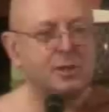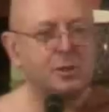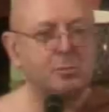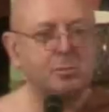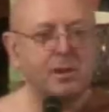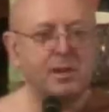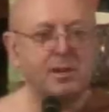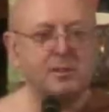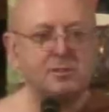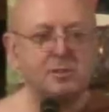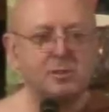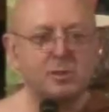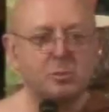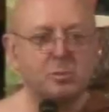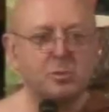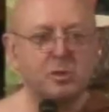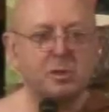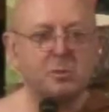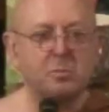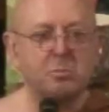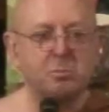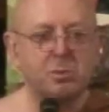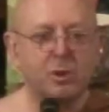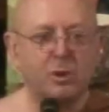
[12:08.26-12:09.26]
mentioned the
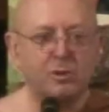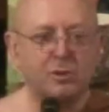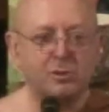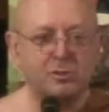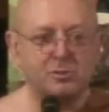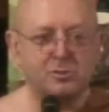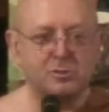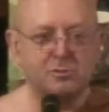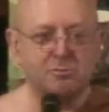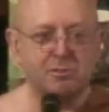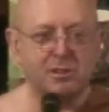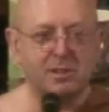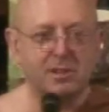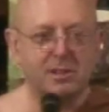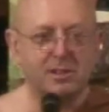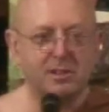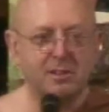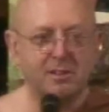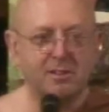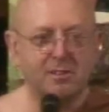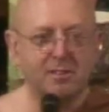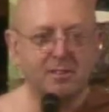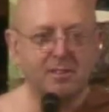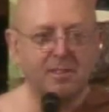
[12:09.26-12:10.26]
word monastery,
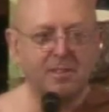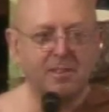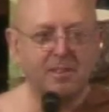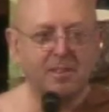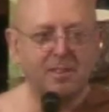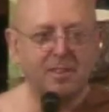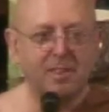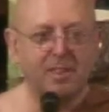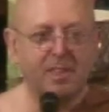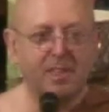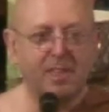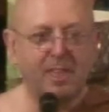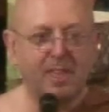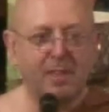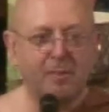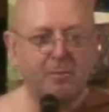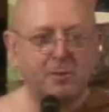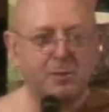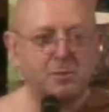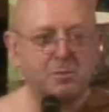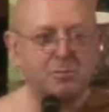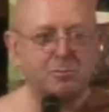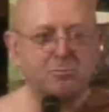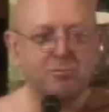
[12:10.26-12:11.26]

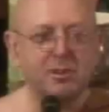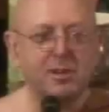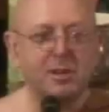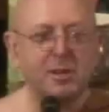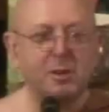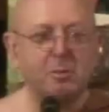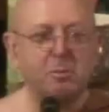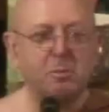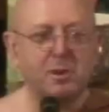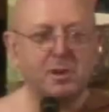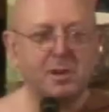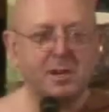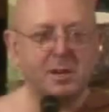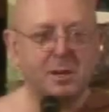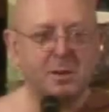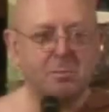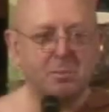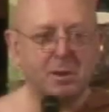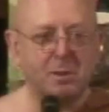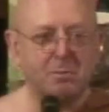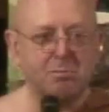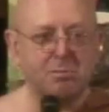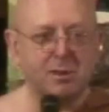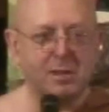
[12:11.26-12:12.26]
which was really weird, and
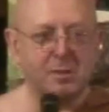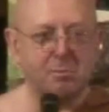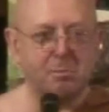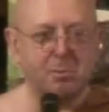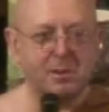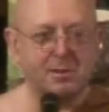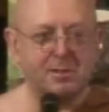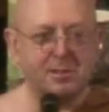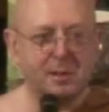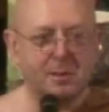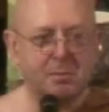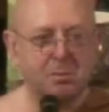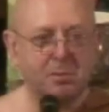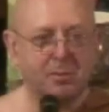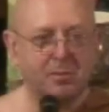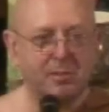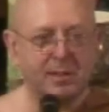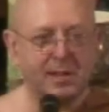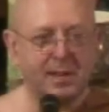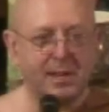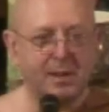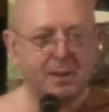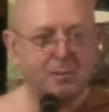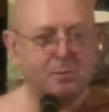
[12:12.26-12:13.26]
my brother picked up on
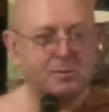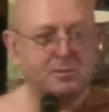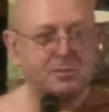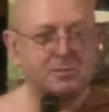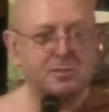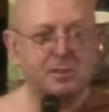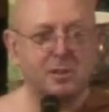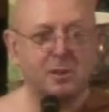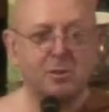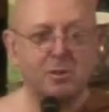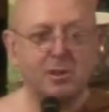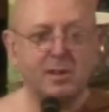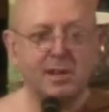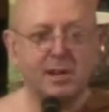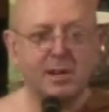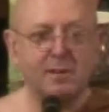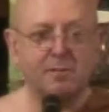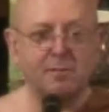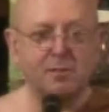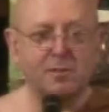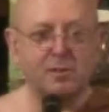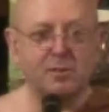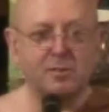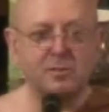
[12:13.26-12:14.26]
that. It was totally out
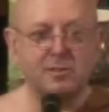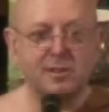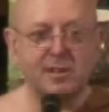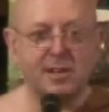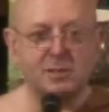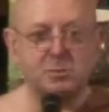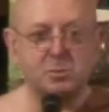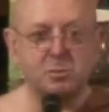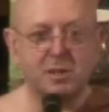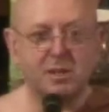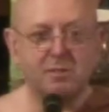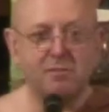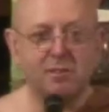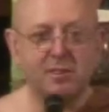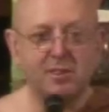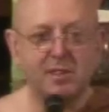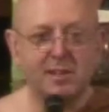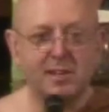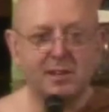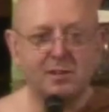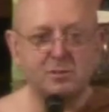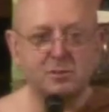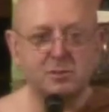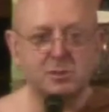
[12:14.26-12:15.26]
of context with
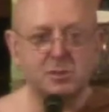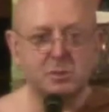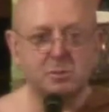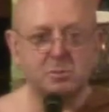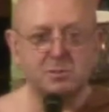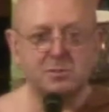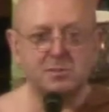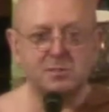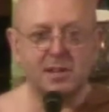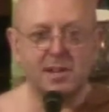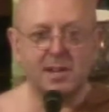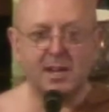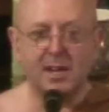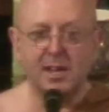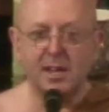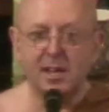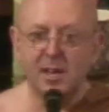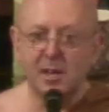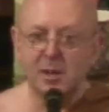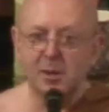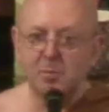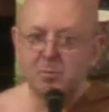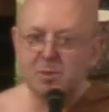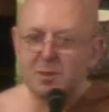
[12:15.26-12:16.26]
everything else she was saying.
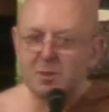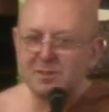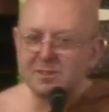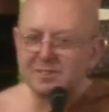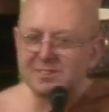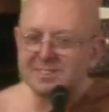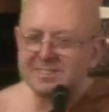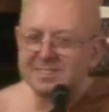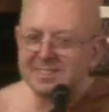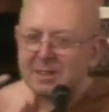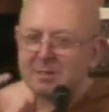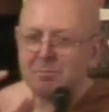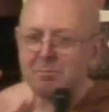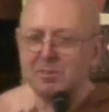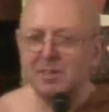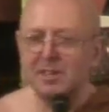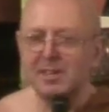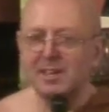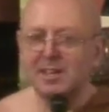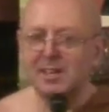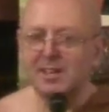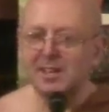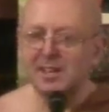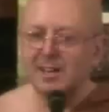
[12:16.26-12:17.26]
But there was
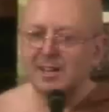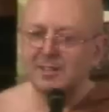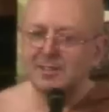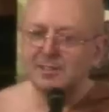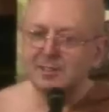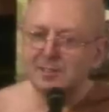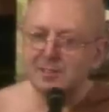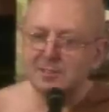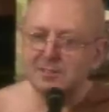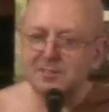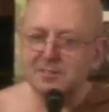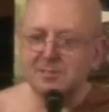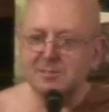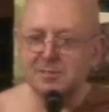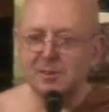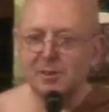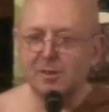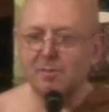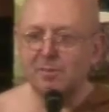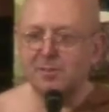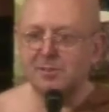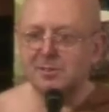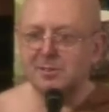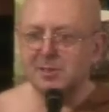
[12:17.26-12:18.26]
something in there, just
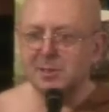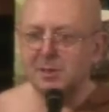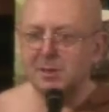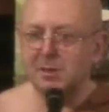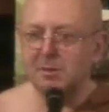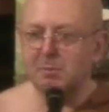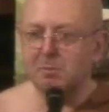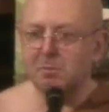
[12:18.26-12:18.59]
obviously